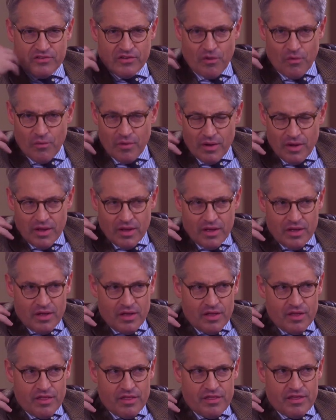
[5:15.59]
So
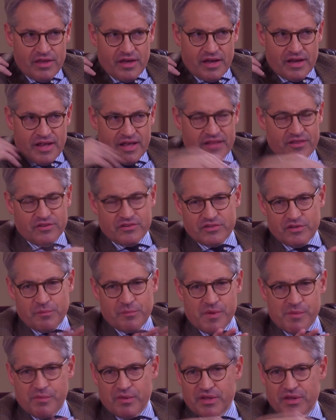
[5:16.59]
and there's
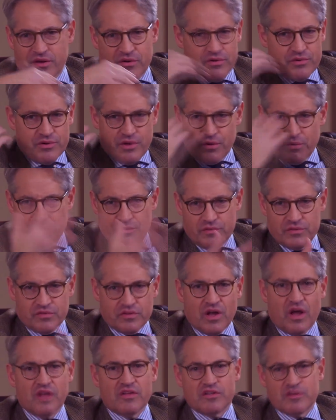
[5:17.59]
some people here who know
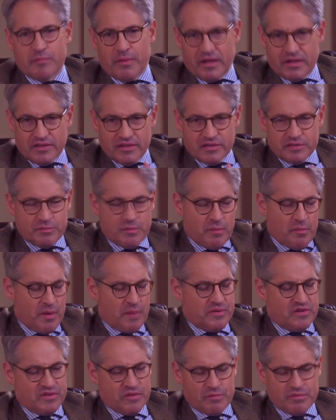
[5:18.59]
tons about this, but
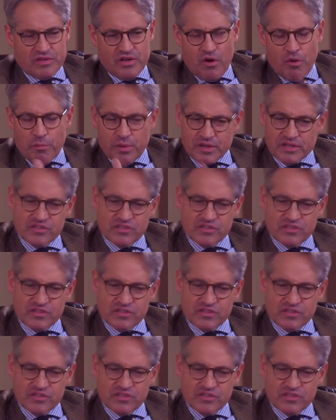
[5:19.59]
maybe some don't.